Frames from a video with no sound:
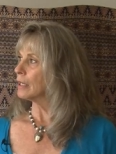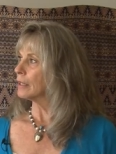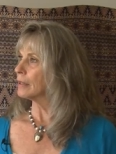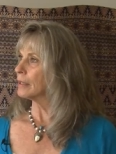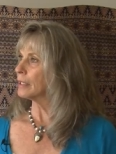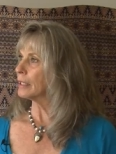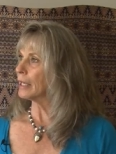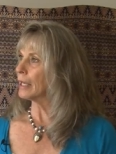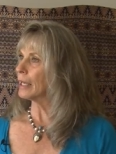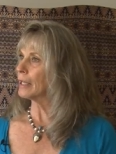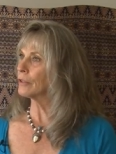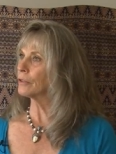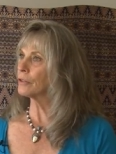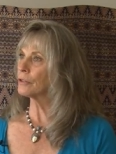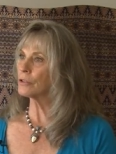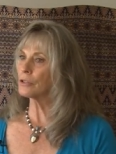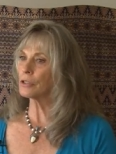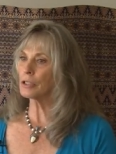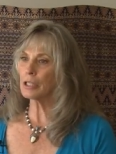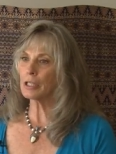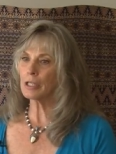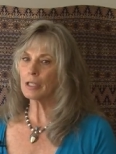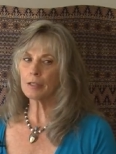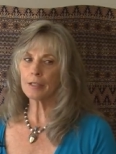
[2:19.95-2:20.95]
the
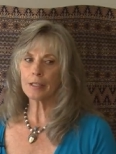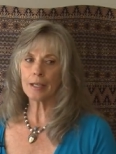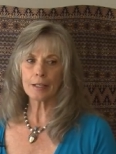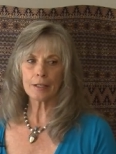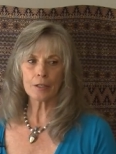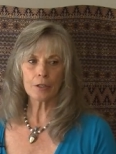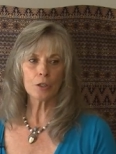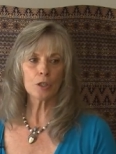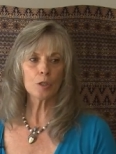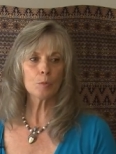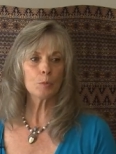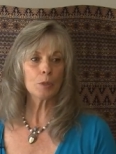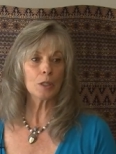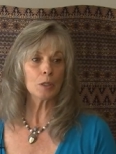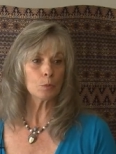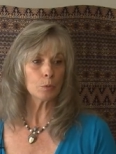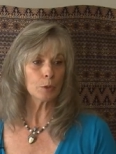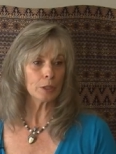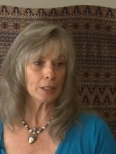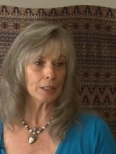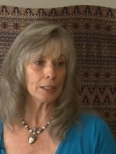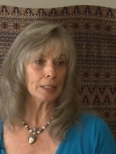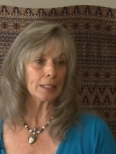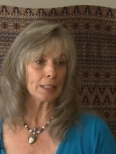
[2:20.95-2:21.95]
energy that could be
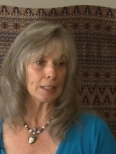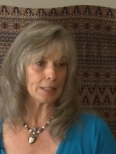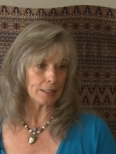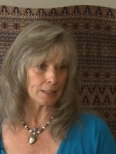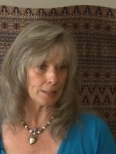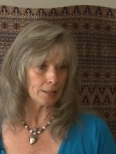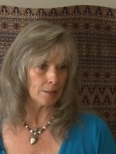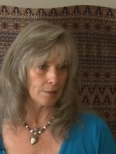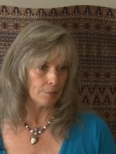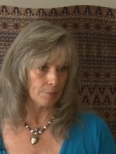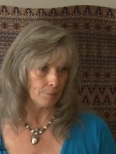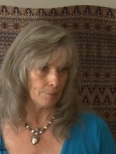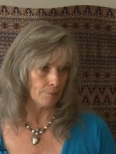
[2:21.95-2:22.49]
released.